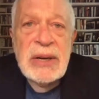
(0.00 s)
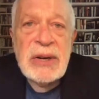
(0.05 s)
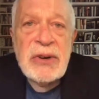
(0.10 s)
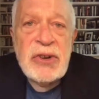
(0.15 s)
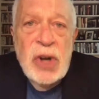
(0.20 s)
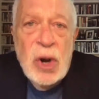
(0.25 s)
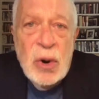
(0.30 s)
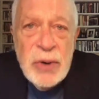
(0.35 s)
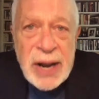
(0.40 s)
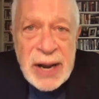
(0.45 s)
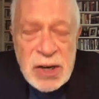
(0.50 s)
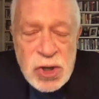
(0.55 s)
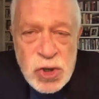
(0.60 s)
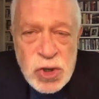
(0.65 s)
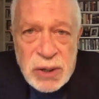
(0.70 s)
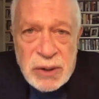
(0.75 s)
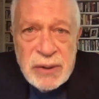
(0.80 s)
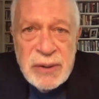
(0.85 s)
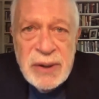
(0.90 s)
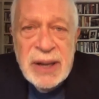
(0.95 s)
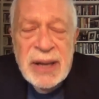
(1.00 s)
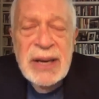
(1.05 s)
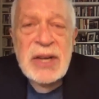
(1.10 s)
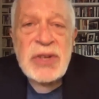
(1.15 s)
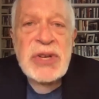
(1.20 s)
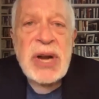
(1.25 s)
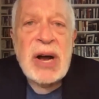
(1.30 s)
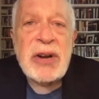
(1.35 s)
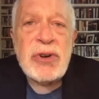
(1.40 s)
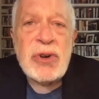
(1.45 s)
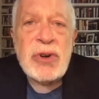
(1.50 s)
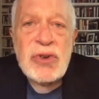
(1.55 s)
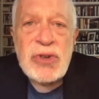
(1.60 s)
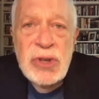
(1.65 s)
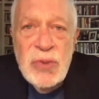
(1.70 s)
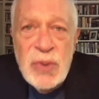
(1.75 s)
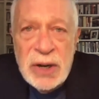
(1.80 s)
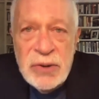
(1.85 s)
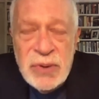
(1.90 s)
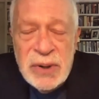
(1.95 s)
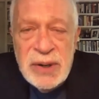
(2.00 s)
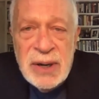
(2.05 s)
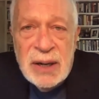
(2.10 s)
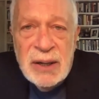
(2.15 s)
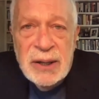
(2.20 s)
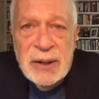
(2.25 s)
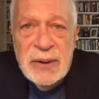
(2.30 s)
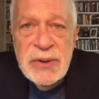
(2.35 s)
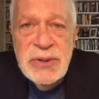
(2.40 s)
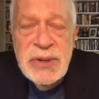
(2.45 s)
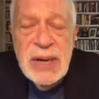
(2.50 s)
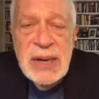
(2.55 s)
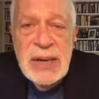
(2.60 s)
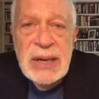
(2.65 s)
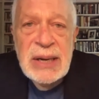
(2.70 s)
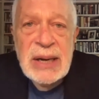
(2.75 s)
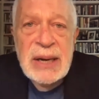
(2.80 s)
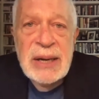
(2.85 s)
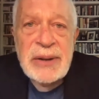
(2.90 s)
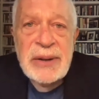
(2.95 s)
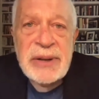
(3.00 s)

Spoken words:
donation that is under $200.